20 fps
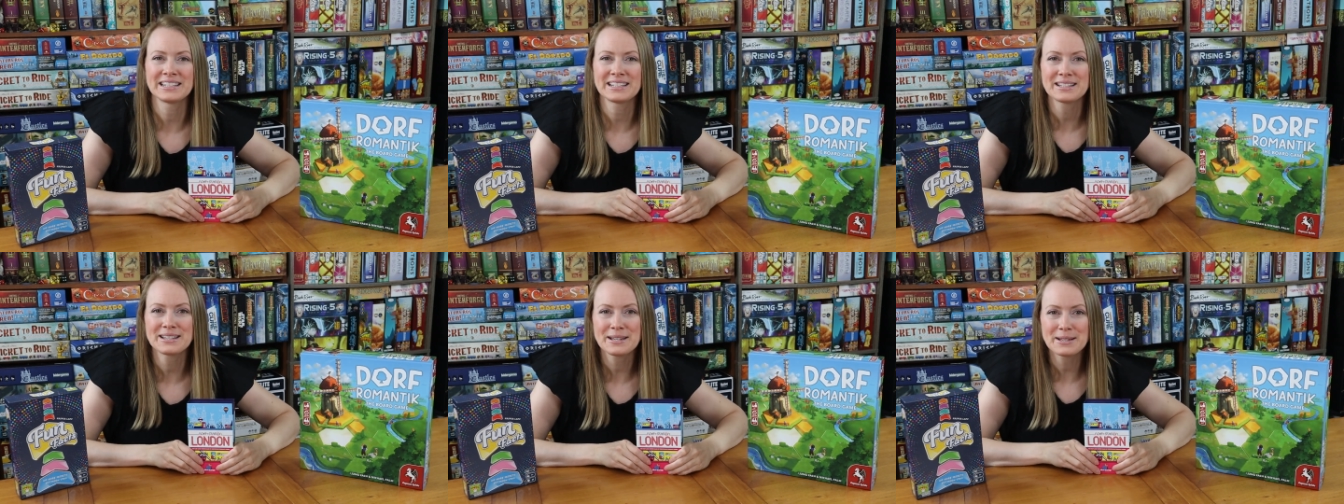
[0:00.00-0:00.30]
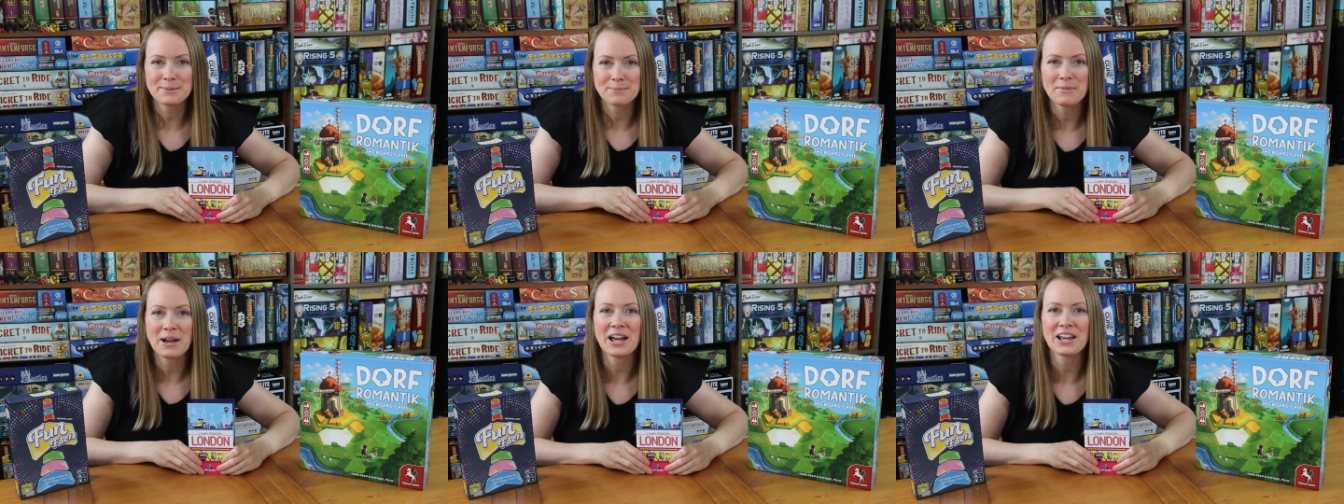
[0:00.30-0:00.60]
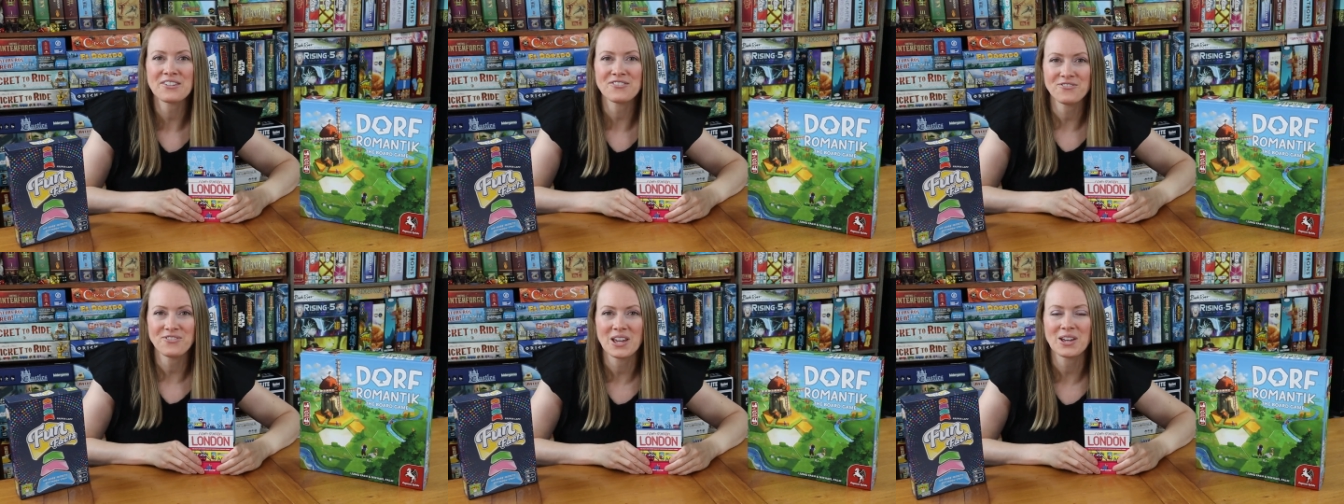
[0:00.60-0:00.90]
This is
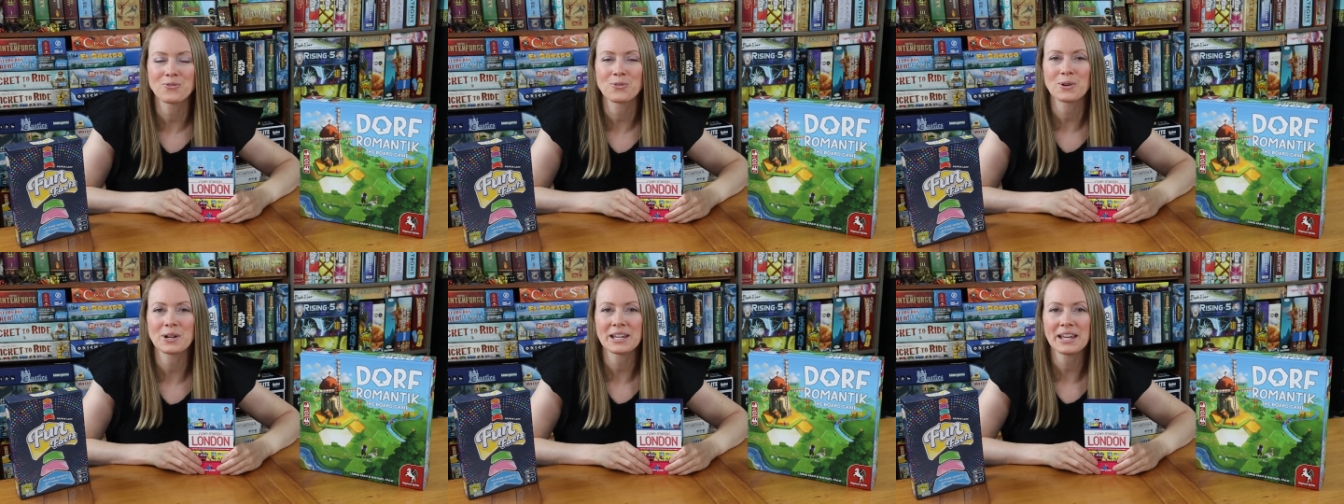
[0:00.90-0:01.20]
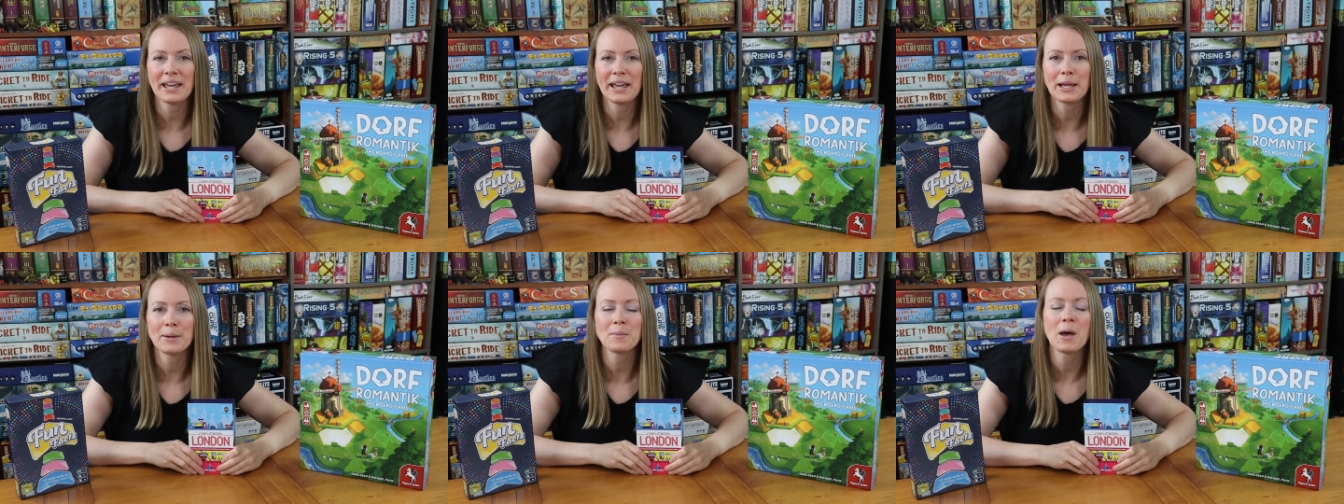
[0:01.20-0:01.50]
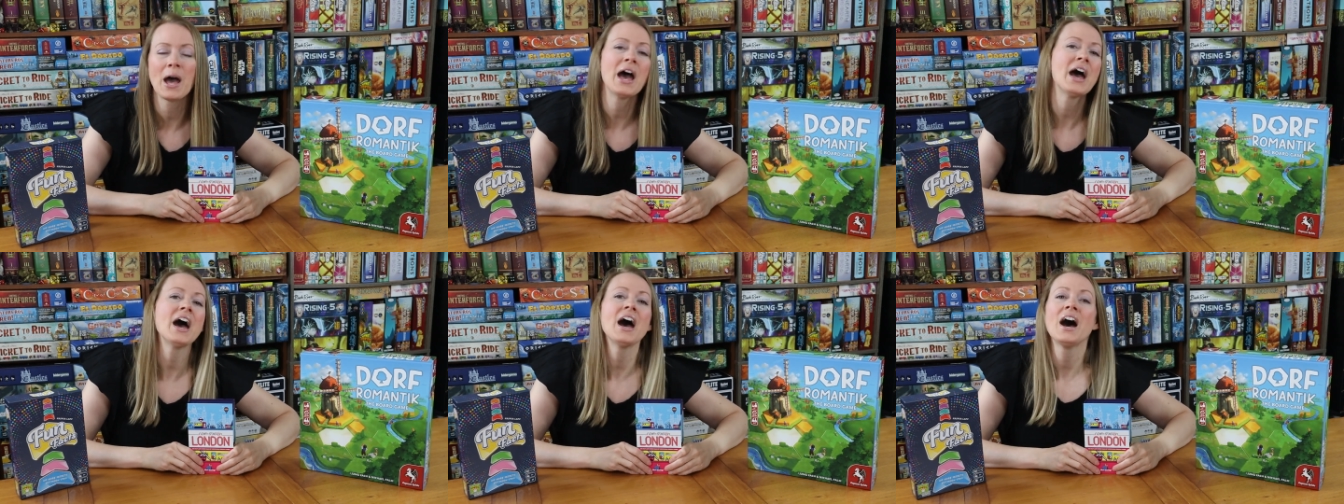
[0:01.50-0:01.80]
my favorite
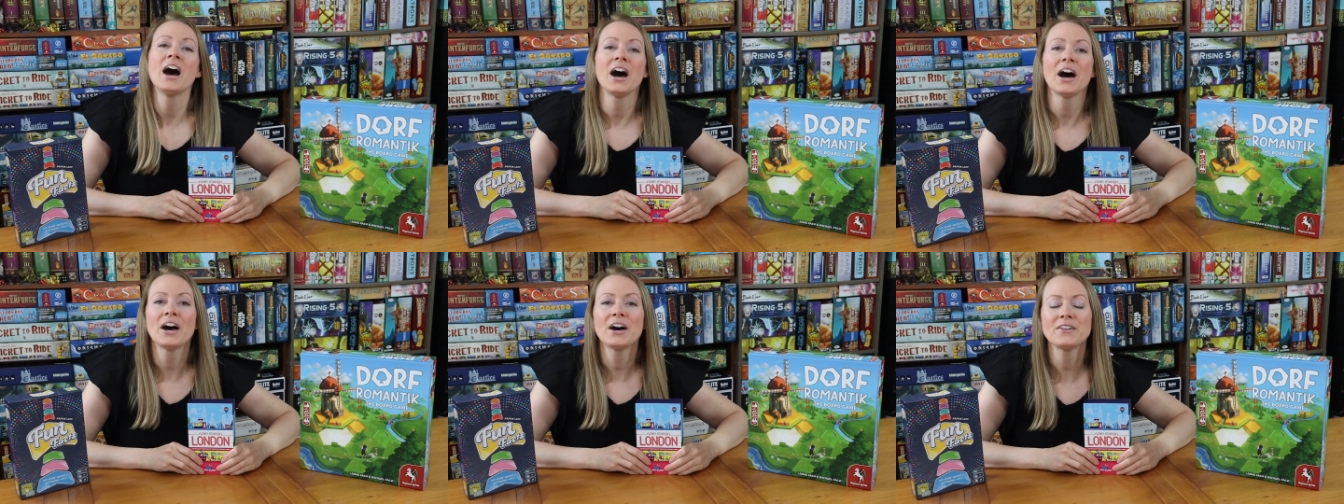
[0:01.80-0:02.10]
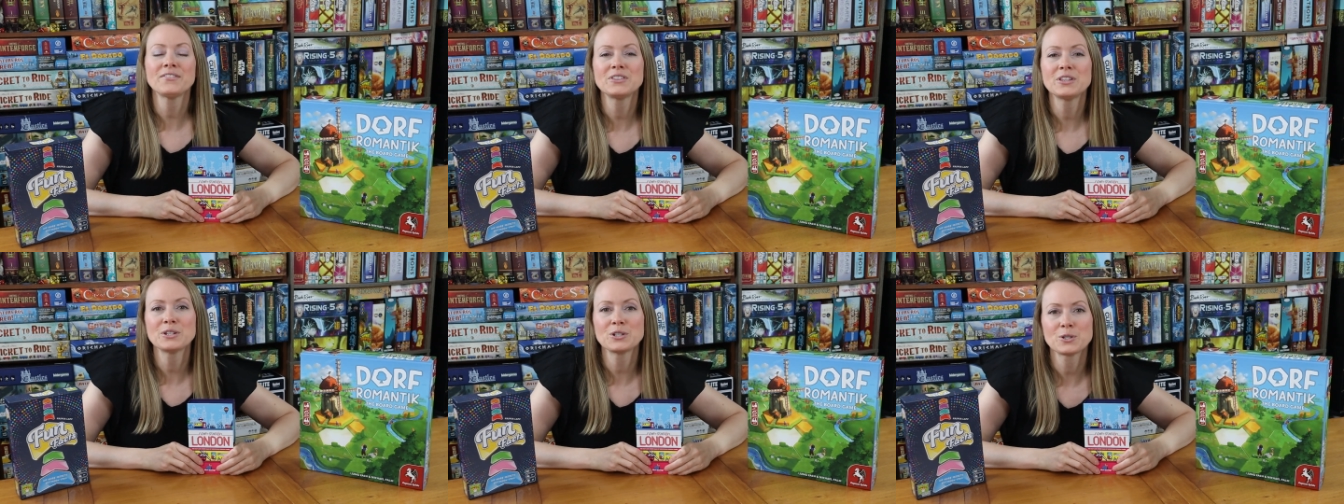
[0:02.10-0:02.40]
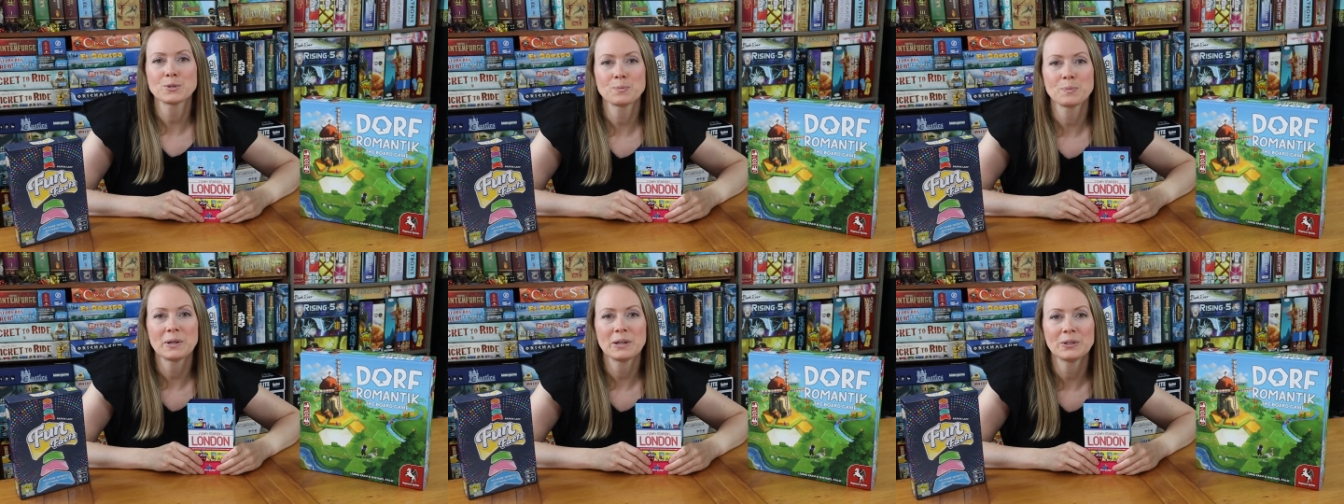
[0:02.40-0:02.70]
game of the
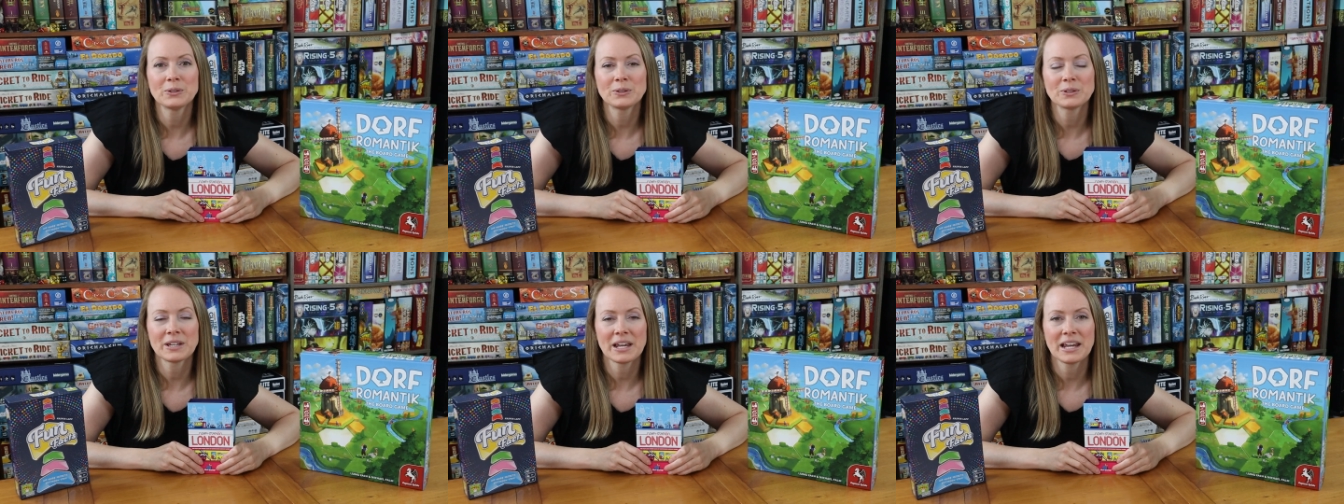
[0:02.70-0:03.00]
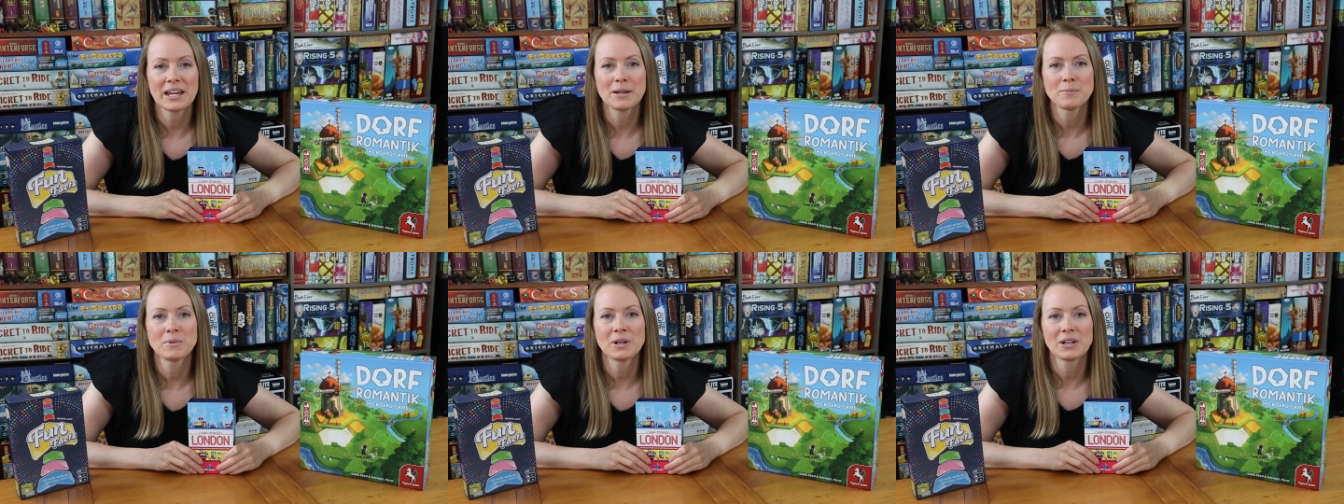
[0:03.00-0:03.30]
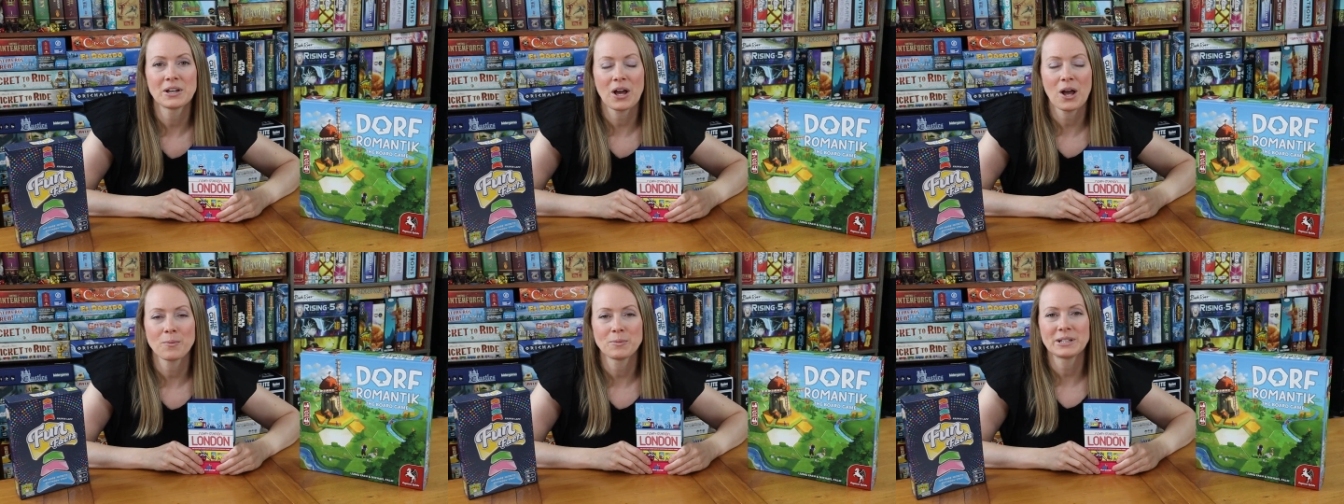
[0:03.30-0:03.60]
Spiel game
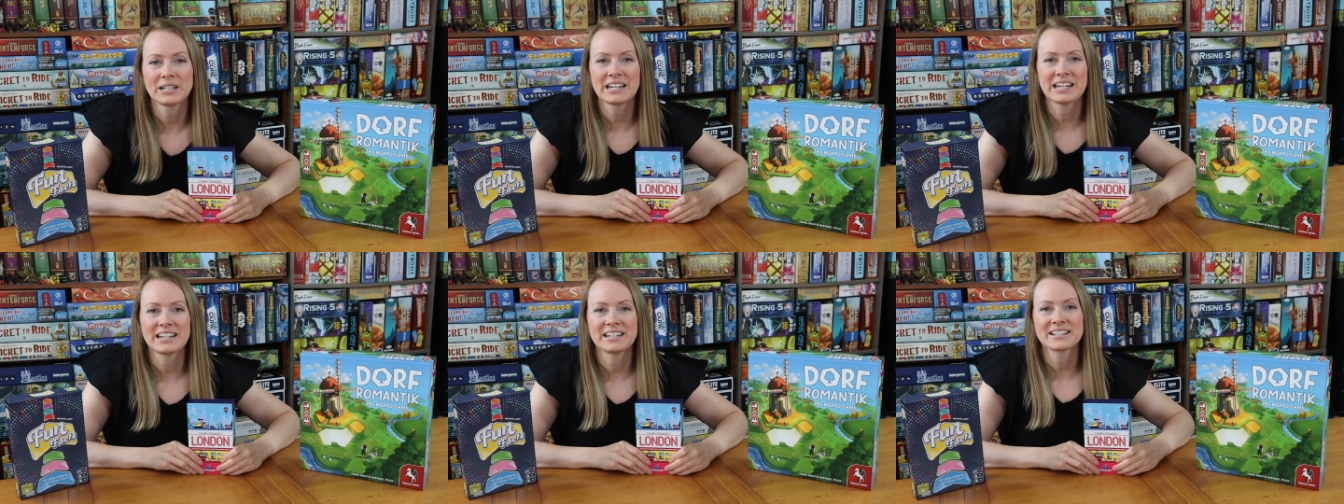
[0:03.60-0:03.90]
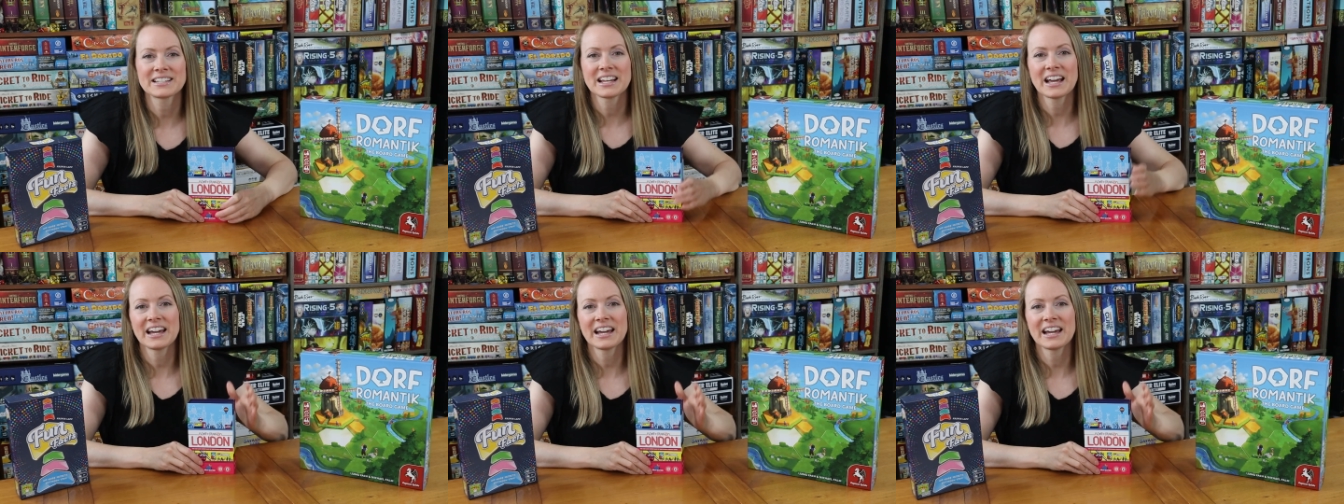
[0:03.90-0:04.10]
nominees.